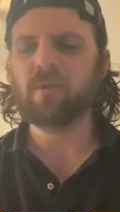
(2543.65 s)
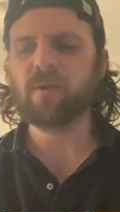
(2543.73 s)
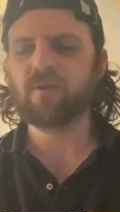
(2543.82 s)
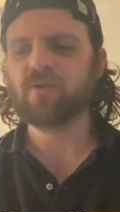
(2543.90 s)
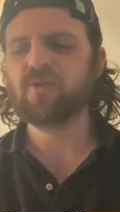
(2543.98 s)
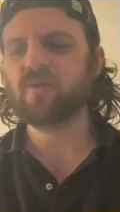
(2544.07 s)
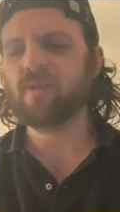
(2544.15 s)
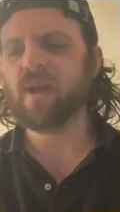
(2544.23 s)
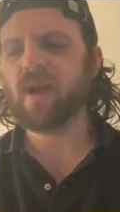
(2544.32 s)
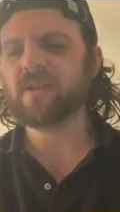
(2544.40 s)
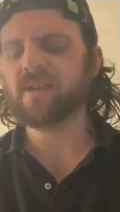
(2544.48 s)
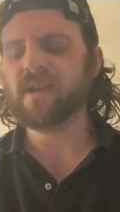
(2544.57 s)
But
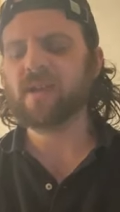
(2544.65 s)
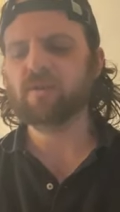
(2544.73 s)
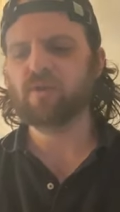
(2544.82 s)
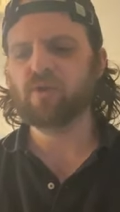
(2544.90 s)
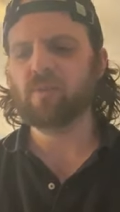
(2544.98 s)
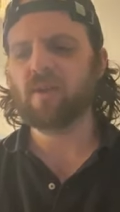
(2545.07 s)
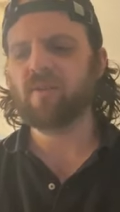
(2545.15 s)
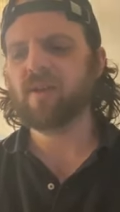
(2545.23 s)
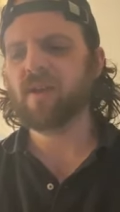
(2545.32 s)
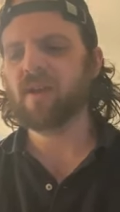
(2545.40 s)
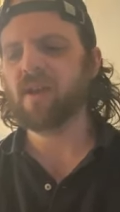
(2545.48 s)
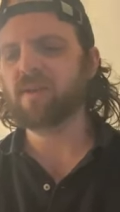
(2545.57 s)
as I keep doing my
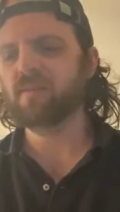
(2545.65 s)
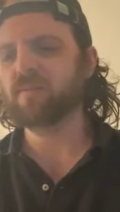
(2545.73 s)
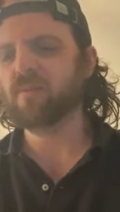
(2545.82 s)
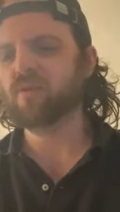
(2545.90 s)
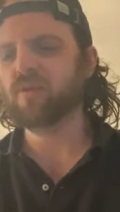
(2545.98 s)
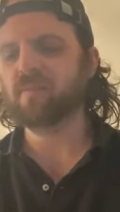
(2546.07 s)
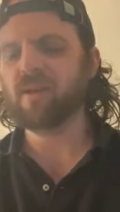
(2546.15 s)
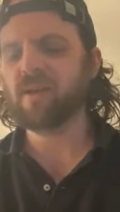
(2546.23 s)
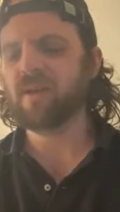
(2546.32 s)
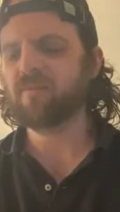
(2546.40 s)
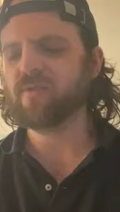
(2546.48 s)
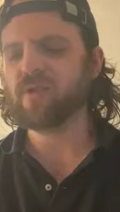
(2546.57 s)
thing and building my life,